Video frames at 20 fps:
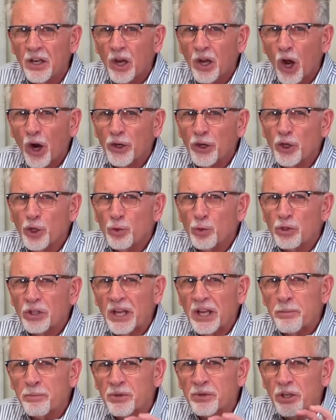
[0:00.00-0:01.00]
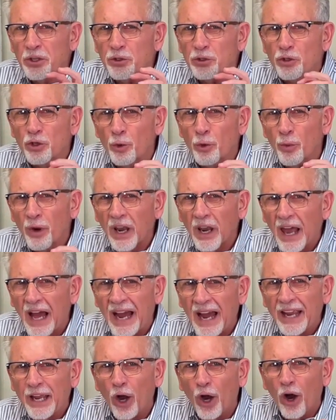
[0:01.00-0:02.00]
are you tempted to
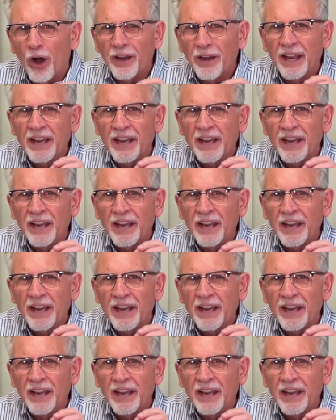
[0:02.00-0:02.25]
rely on,